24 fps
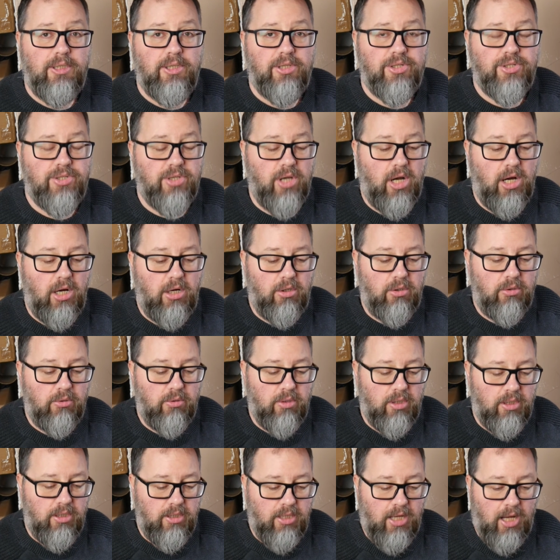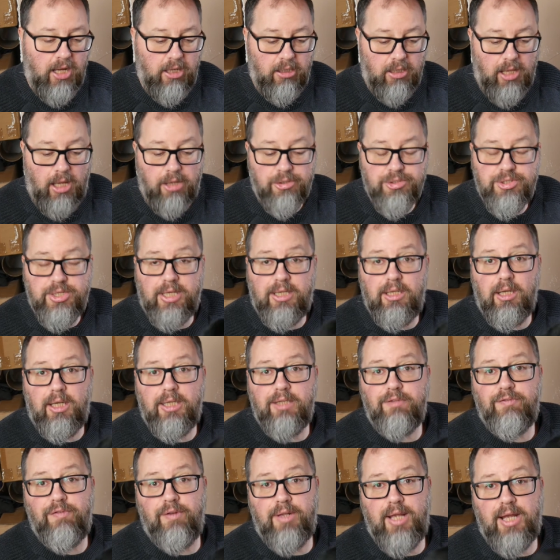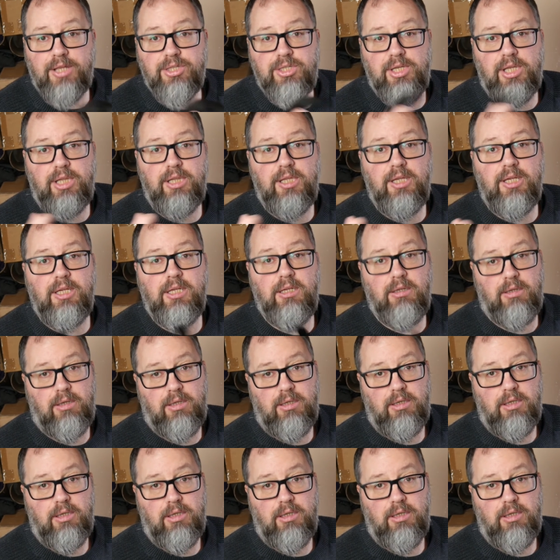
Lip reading: So I'll stick a link for that in the,